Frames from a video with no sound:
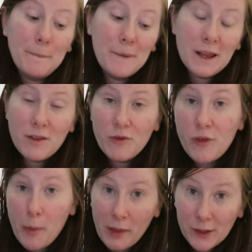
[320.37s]
But
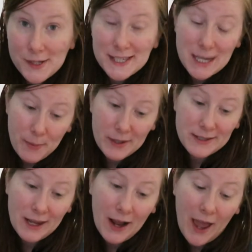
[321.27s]
from the little snippets
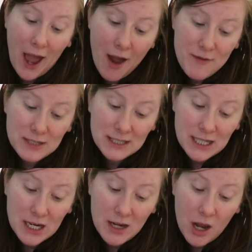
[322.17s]
that I have
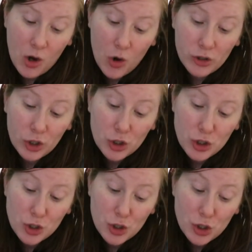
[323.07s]
seen, it already
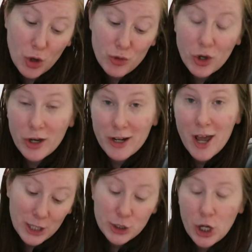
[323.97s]
looks so good.
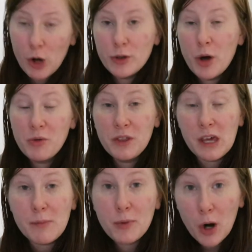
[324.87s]
I don't know
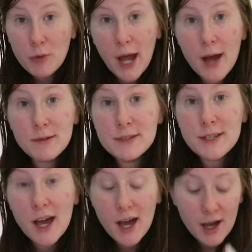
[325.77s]
the
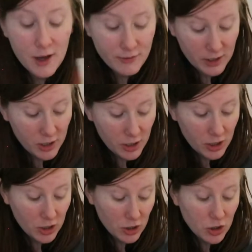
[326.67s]
pronouns of
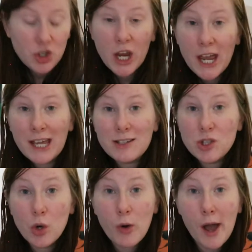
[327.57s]
Jay,
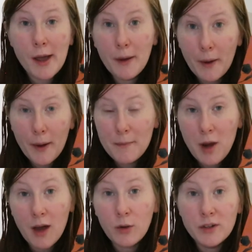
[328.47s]
so I am
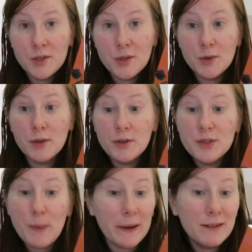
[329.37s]
not going to
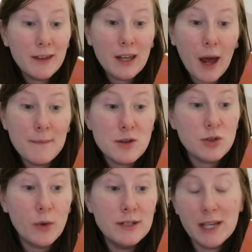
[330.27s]
speculate. I'm
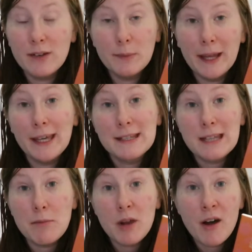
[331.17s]
just going to give it a blanket
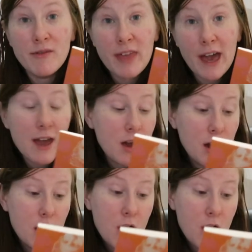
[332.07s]
statement of they.